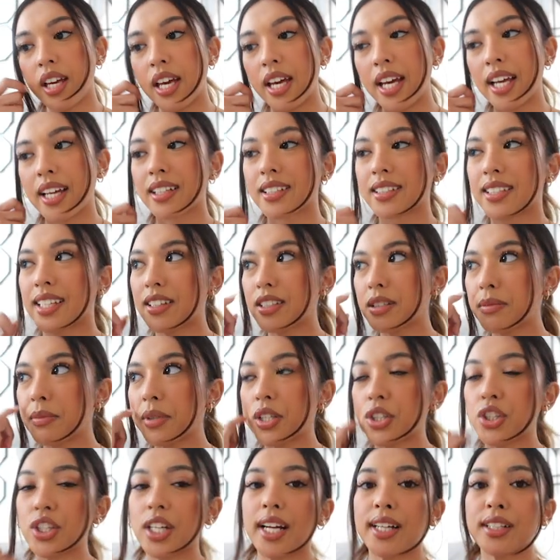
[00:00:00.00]
It gives me
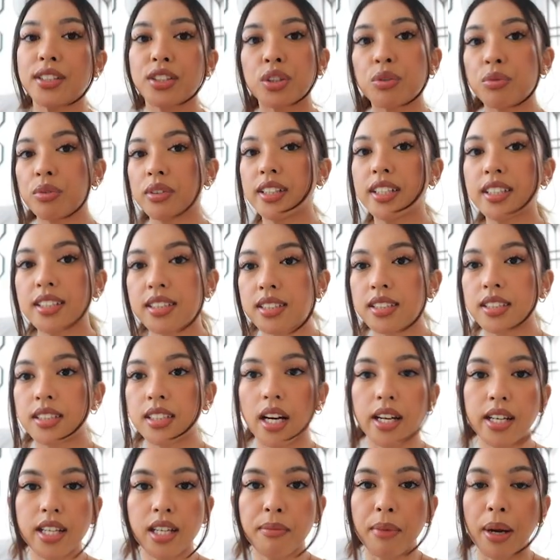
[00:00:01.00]
a chance to really
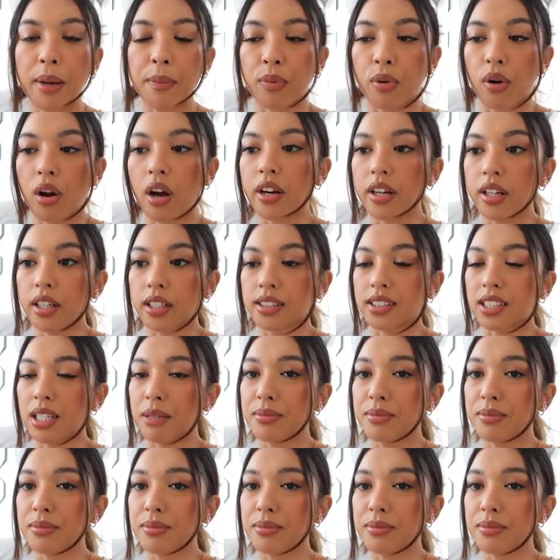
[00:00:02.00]
study my product.